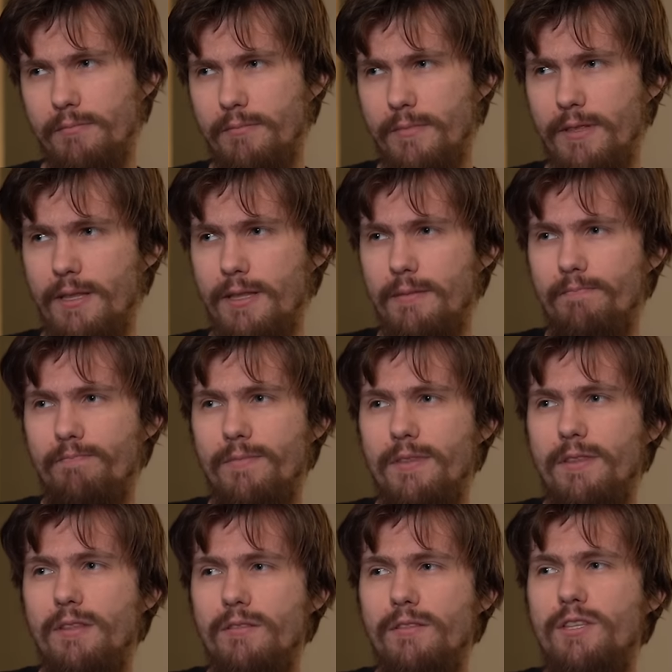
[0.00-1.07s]

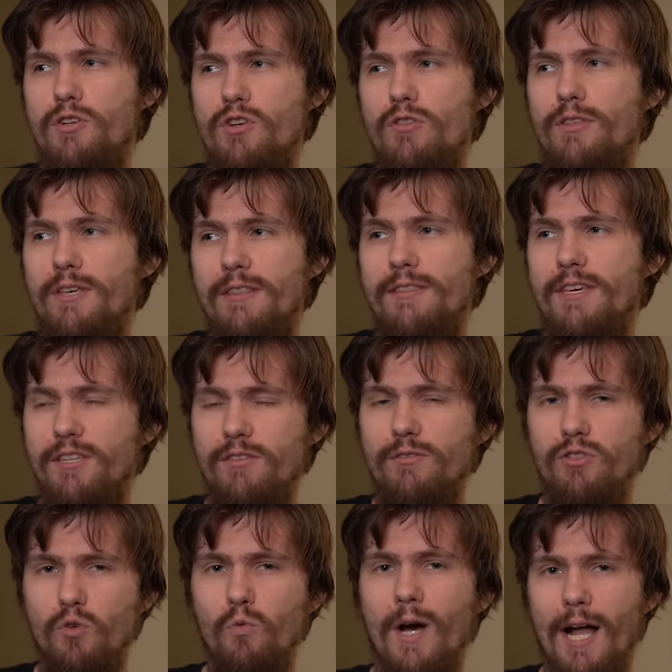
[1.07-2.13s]
This
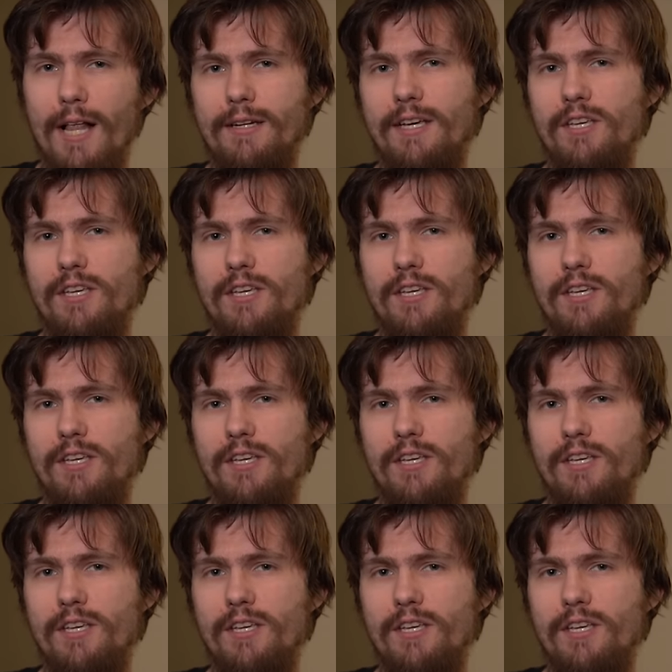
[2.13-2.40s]
duality